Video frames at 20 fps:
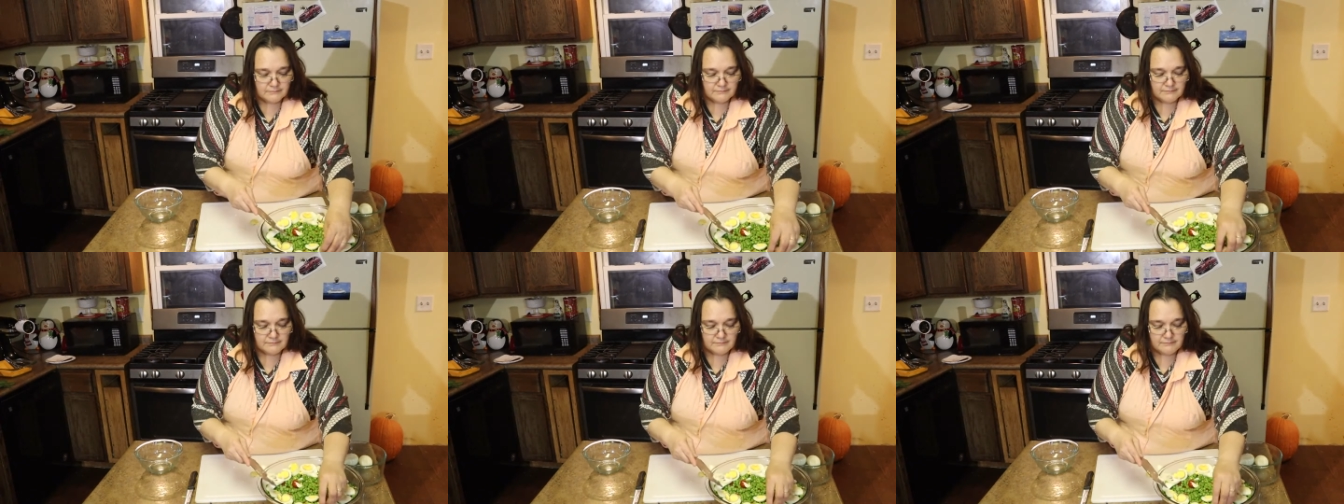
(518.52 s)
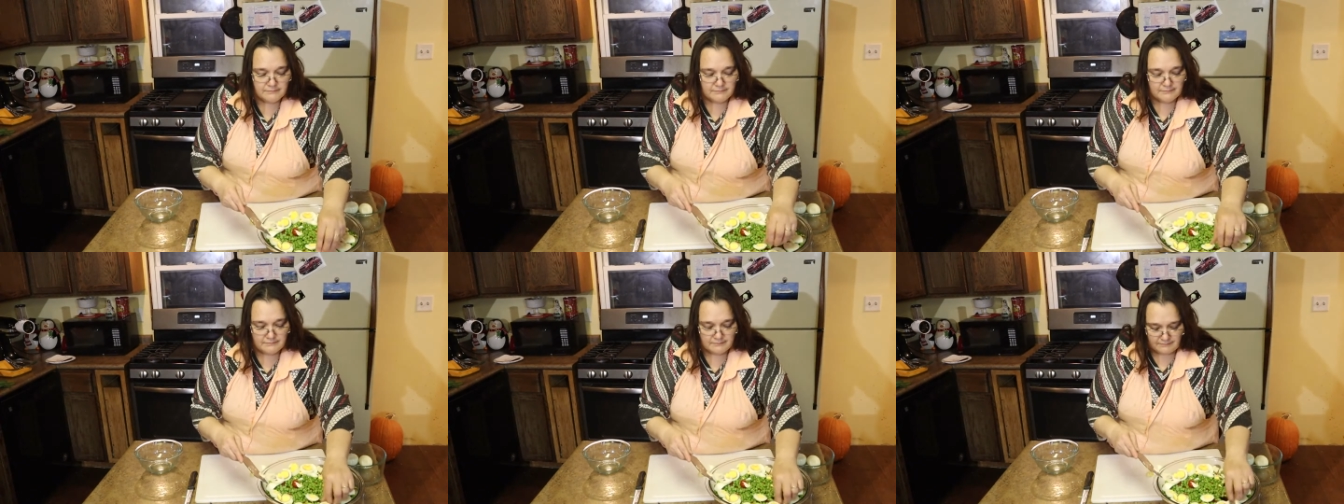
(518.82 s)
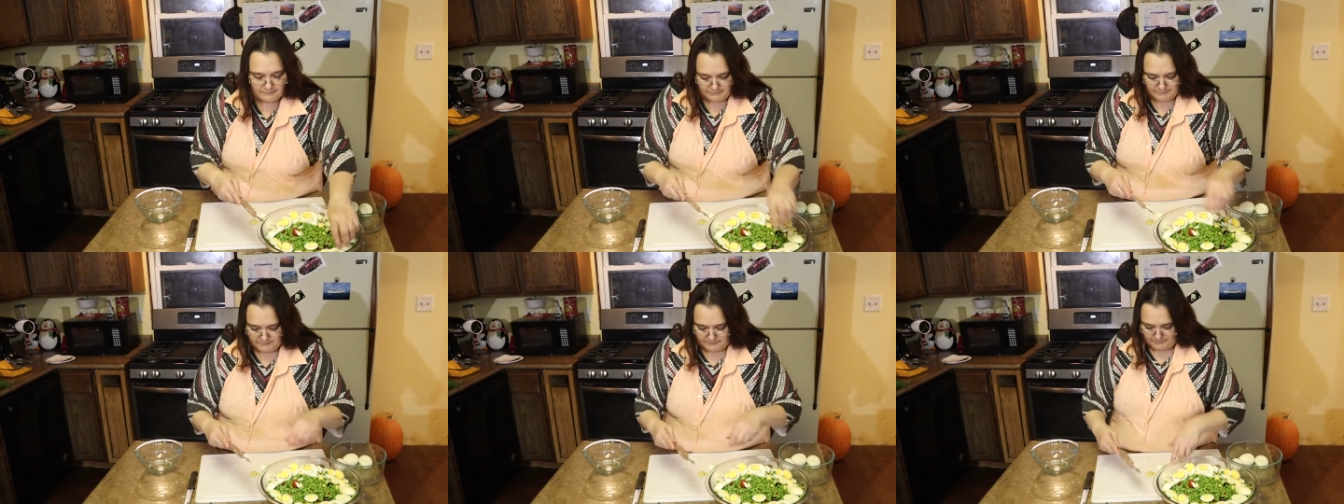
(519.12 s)

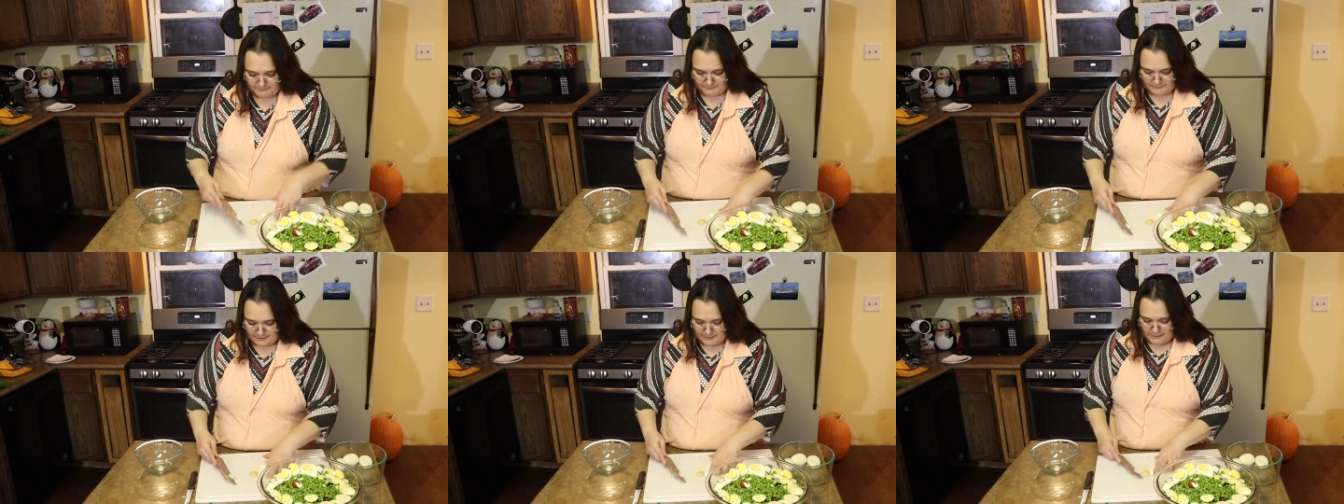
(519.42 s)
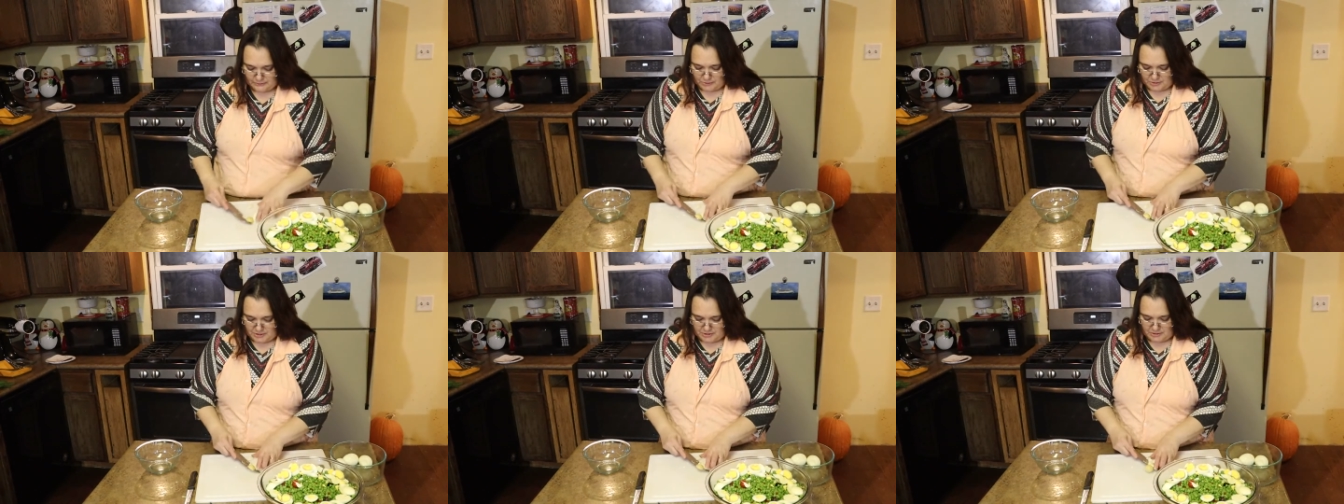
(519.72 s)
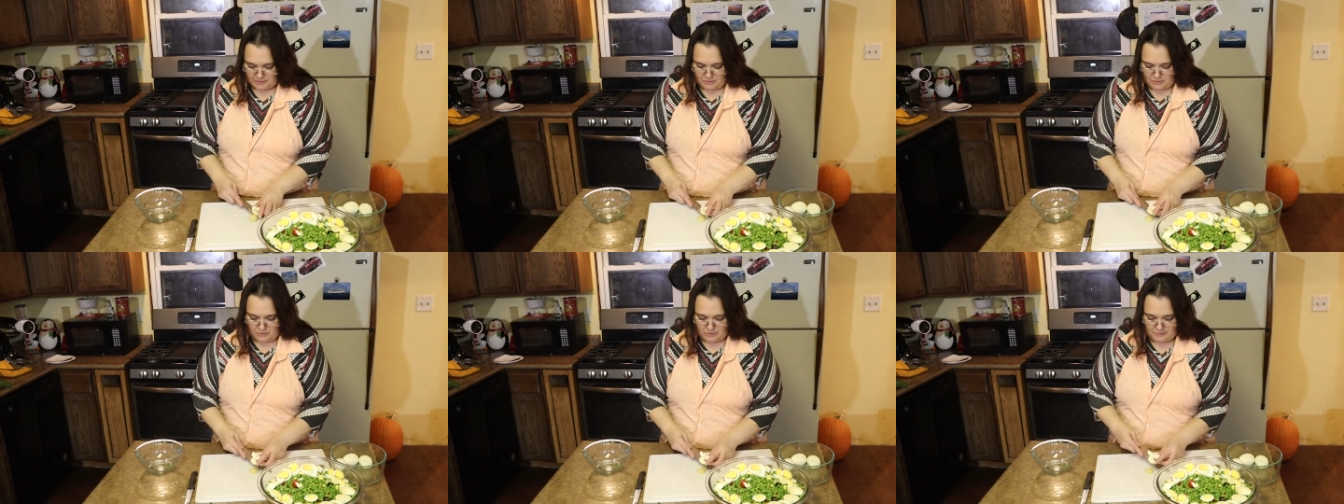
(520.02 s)
I'll
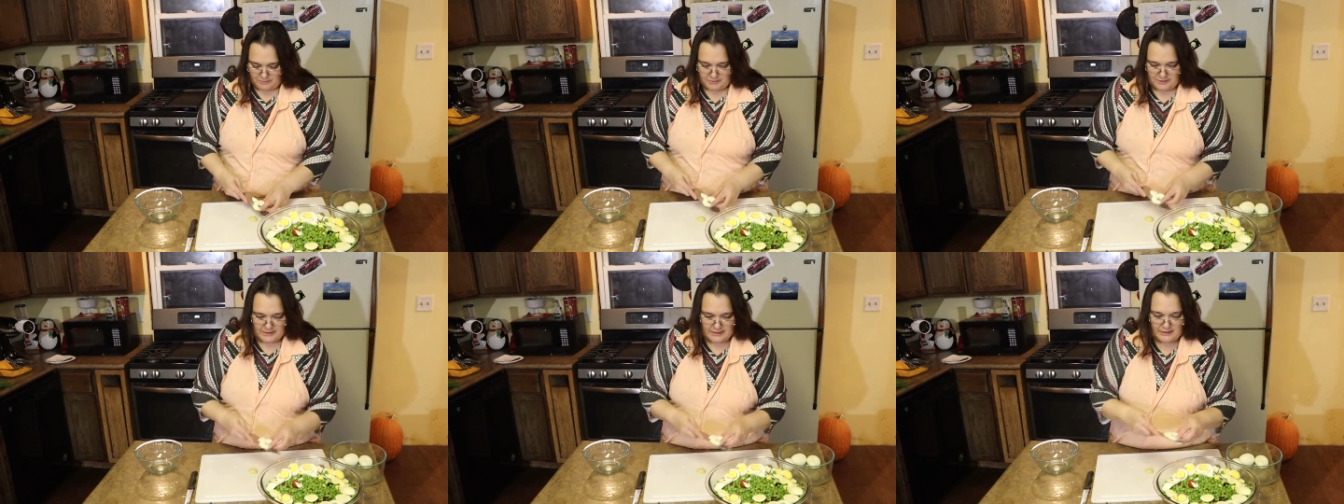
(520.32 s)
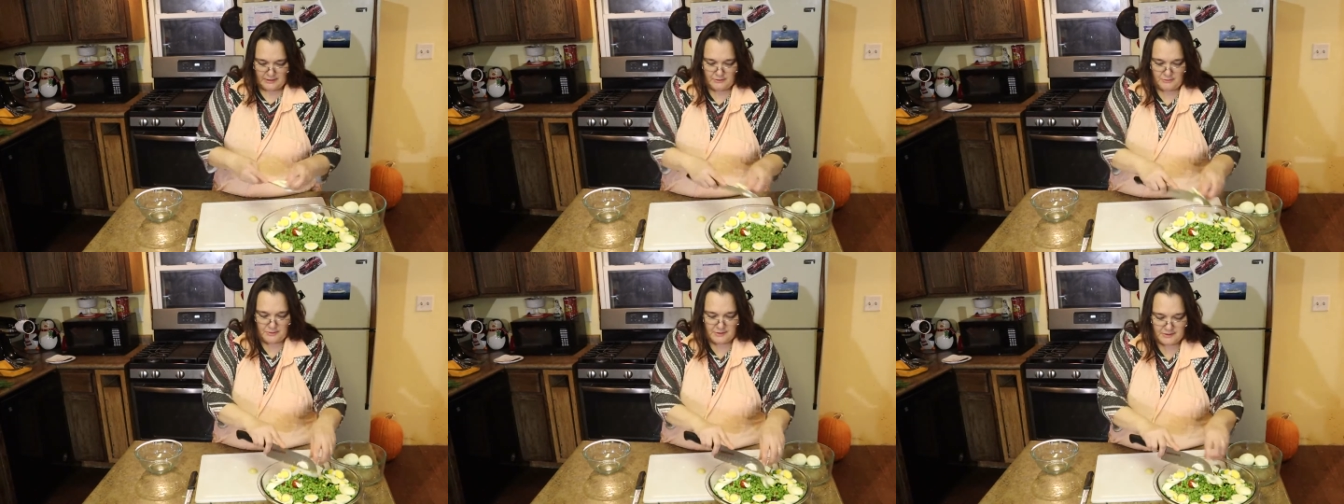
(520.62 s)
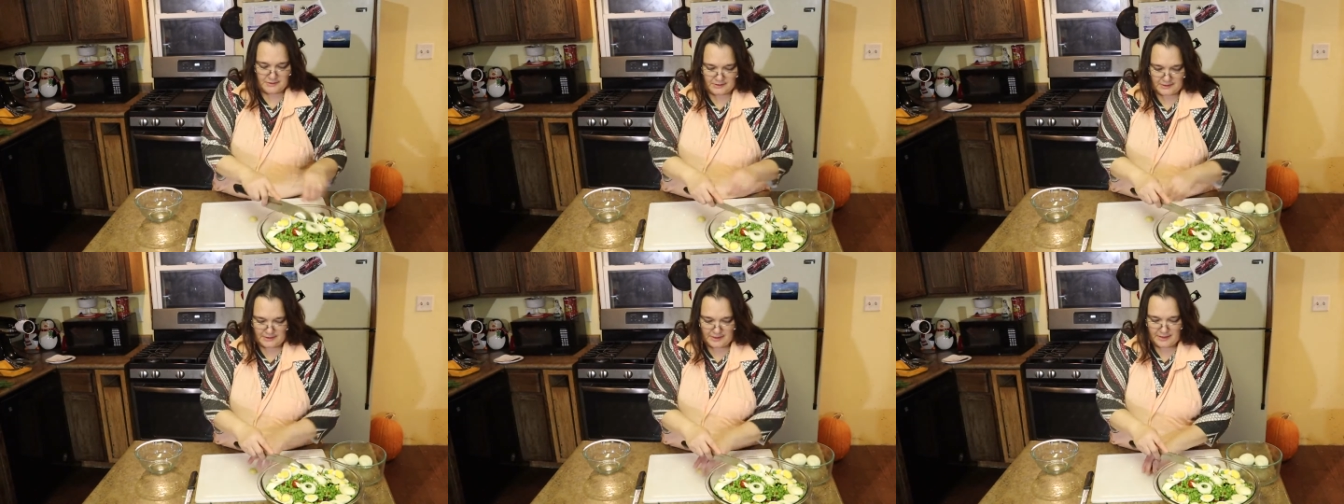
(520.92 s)
just throw the other
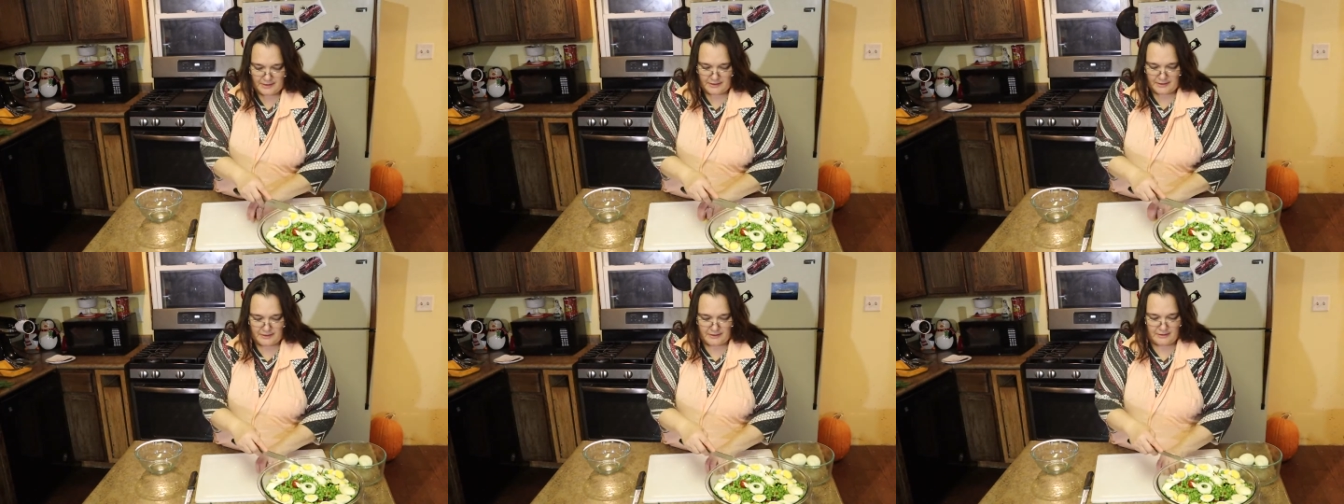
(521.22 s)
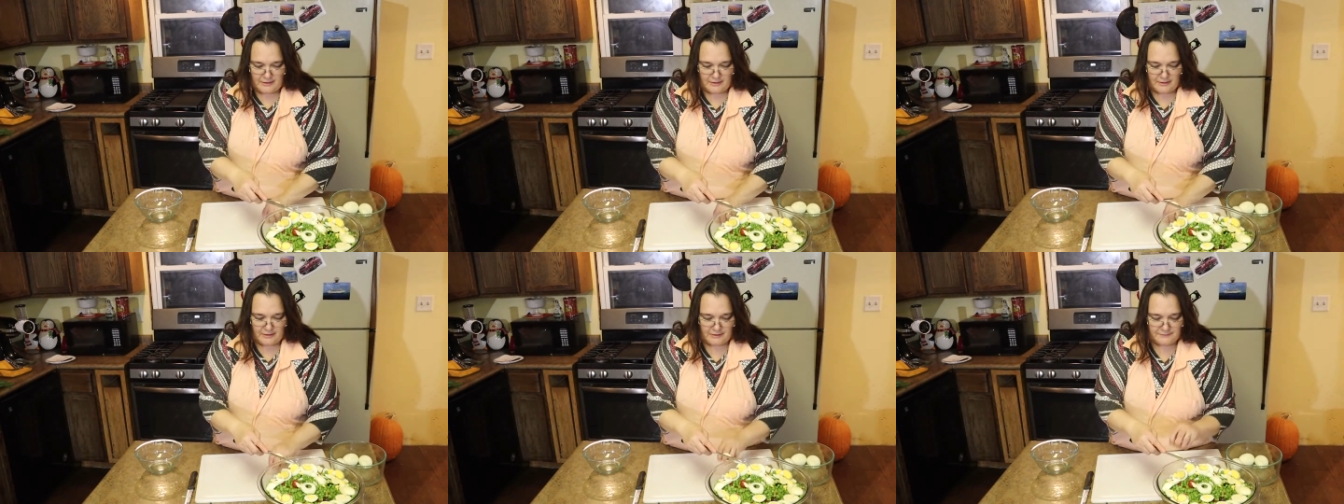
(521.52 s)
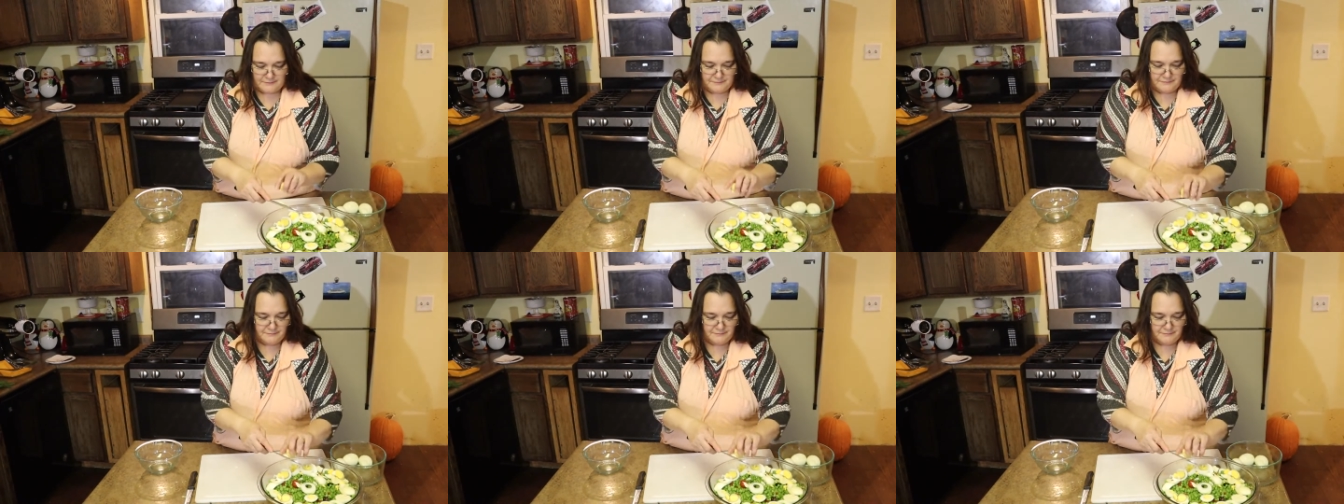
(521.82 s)
ones in here.